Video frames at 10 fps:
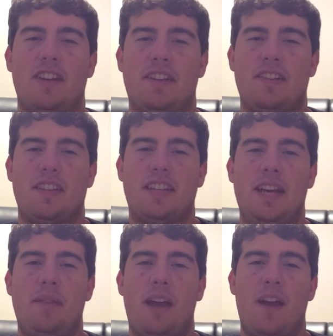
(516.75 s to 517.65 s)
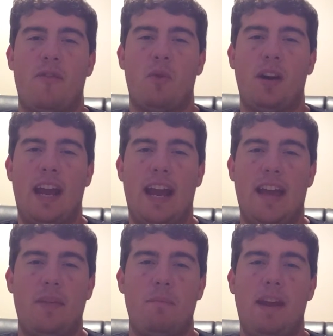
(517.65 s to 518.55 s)
This is the team that everyone
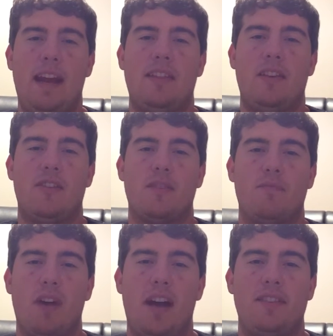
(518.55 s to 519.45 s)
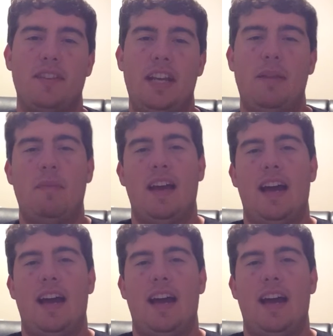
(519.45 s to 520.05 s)
had them being their surprise team.